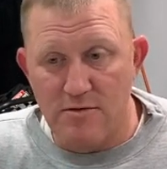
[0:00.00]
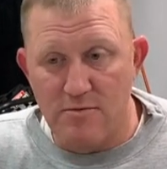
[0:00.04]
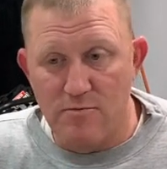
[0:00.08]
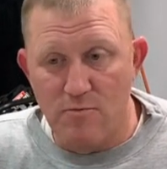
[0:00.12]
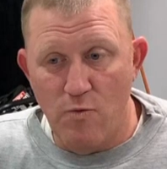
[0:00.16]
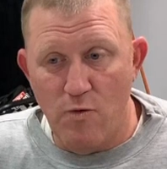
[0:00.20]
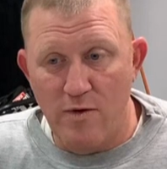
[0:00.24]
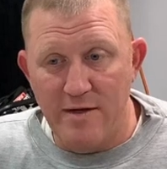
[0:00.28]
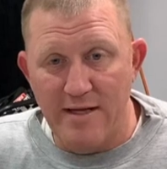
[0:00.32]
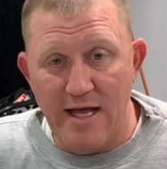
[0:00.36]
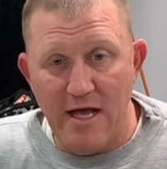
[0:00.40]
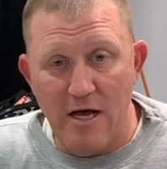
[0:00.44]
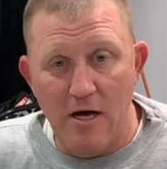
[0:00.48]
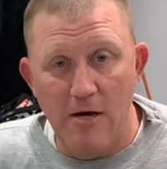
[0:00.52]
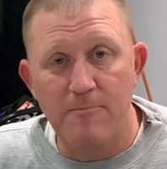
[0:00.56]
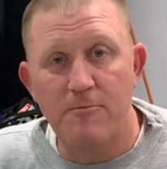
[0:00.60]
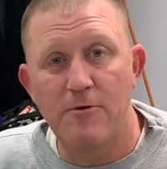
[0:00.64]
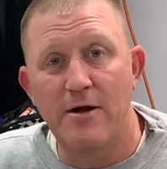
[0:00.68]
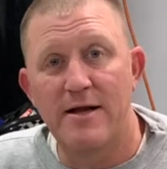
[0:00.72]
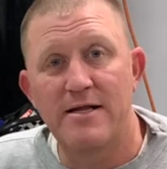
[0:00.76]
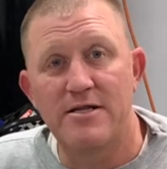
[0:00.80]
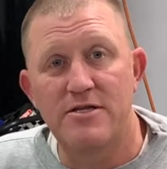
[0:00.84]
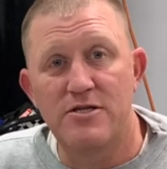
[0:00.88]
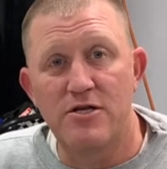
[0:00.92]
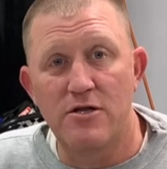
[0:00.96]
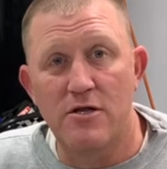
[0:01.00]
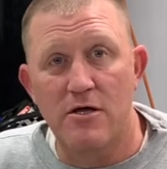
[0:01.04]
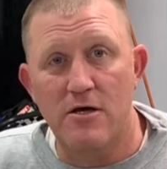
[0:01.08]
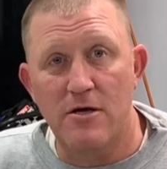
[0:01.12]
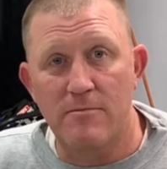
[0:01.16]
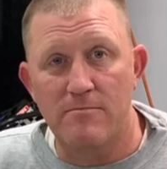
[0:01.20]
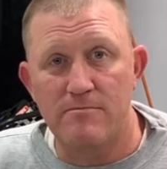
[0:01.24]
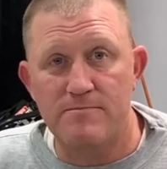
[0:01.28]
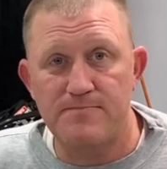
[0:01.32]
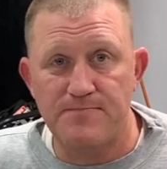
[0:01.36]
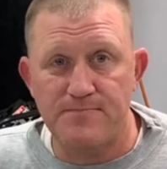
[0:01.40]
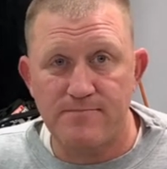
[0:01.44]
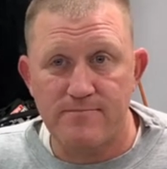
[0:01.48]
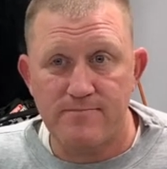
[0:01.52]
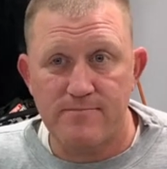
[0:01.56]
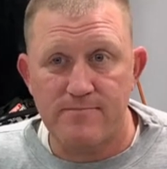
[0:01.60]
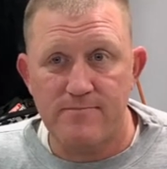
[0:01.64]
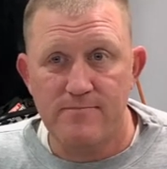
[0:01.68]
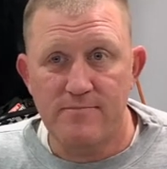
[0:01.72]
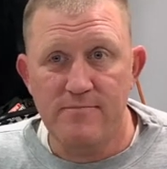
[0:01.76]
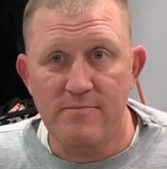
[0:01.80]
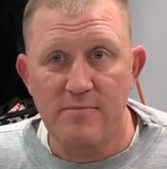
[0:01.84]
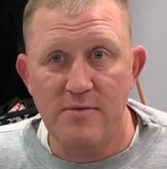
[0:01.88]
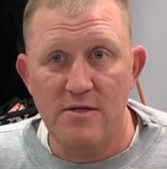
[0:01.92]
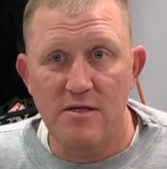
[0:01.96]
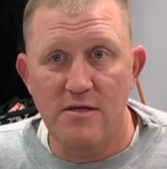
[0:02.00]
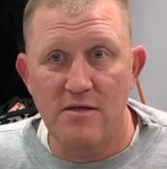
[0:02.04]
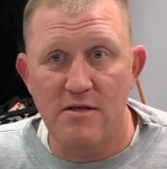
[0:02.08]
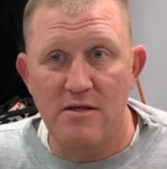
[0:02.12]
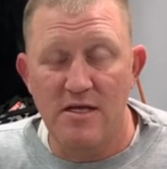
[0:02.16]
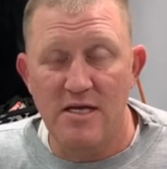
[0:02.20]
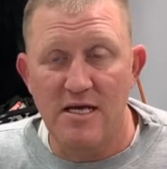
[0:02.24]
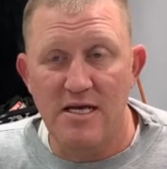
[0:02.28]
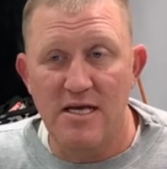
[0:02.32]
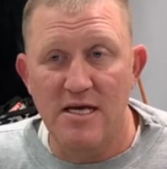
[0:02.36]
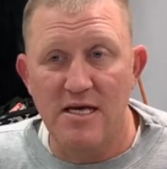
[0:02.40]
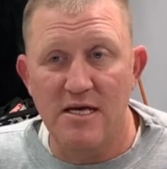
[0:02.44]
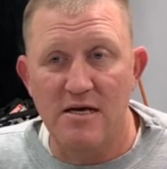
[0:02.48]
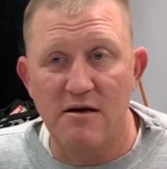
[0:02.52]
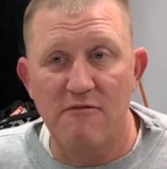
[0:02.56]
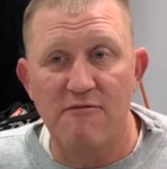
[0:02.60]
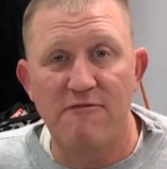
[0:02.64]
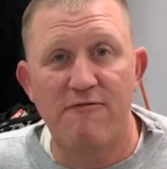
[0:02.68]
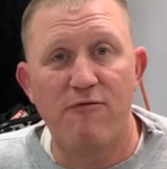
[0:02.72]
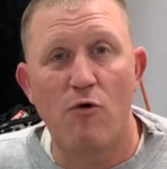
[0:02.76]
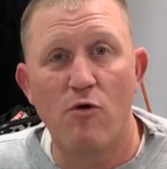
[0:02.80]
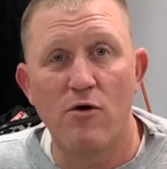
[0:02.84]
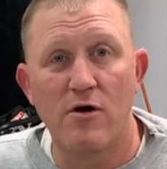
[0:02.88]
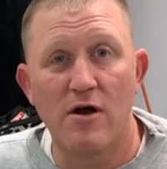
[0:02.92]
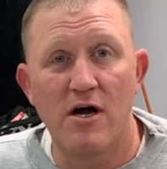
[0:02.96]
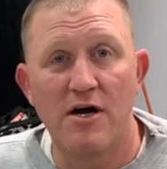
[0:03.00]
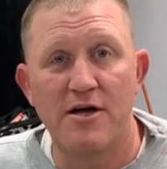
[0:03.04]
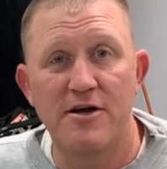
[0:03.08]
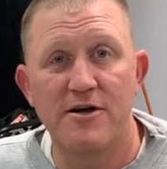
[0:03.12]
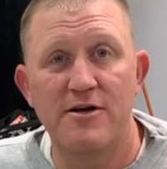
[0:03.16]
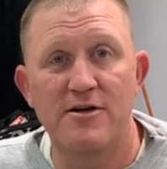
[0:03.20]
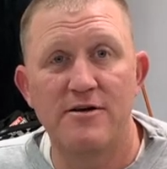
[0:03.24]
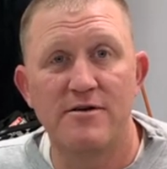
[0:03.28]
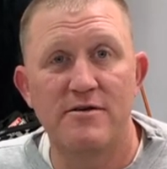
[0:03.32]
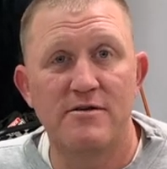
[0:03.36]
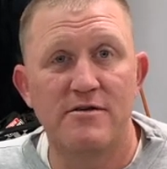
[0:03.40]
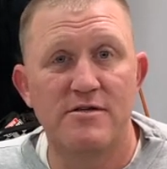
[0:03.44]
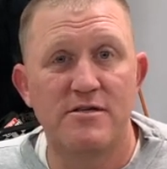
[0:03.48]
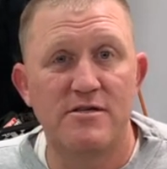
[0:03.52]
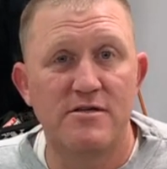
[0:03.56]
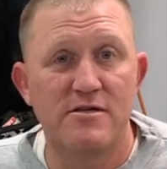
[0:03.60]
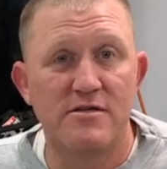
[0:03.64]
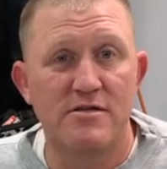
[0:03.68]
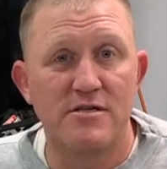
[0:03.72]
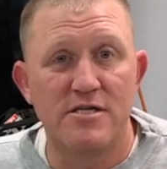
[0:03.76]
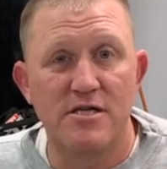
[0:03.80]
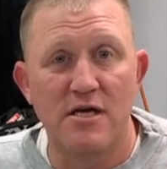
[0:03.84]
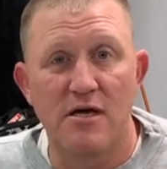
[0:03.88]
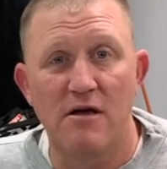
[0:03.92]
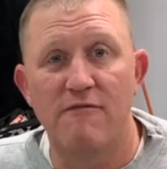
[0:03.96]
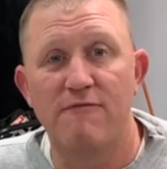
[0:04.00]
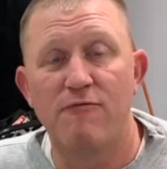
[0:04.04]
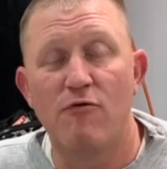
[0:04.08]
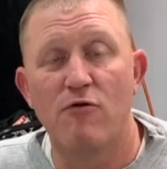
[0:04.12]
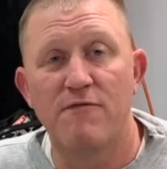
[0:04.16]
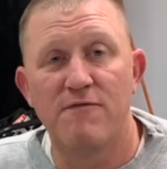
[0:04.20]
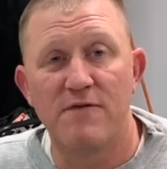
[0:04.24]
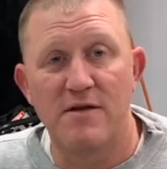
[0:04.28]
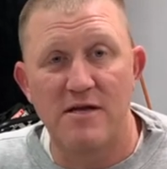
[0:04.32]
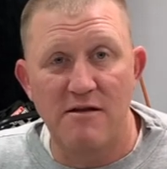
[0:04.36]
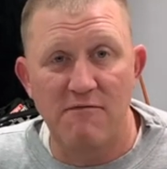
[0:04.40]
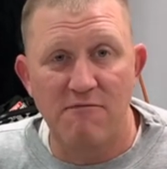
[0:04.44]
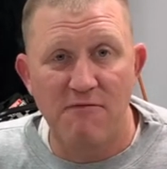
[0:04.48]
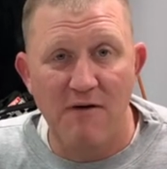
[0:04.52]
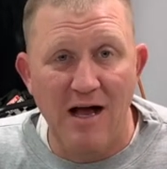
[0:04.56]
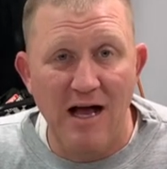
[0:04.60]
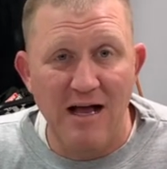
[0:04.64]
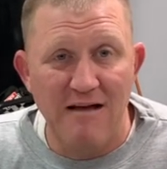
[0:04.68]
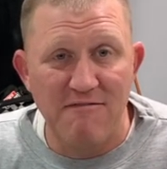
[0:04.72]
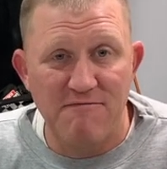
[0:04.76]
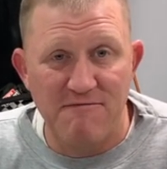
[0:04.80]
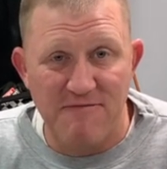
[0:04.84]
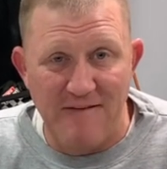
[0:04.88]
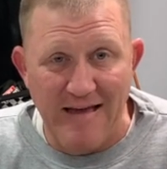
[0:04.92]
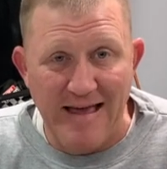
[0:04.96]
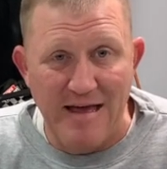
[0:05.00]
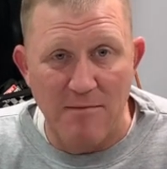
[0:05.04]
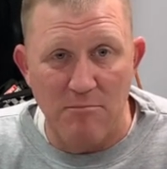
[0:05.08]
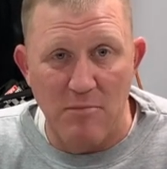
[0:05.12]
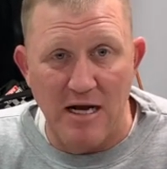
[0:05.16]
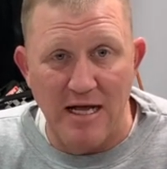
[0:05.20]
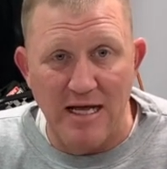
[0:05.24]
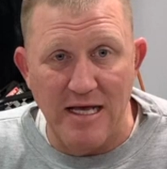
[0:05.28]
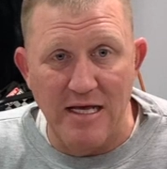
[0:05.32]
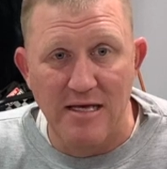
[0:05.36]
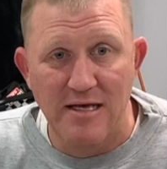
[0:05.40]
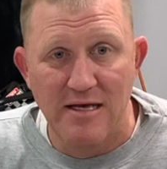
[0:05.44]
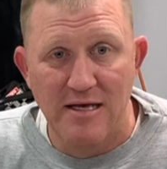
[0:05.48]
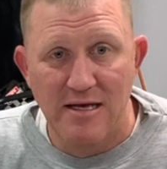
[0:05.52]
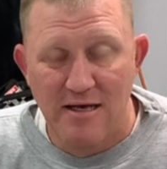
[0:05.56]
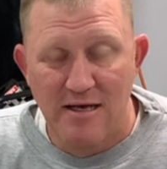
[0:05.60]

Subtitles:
when they upgraded to the 400 to 455 family,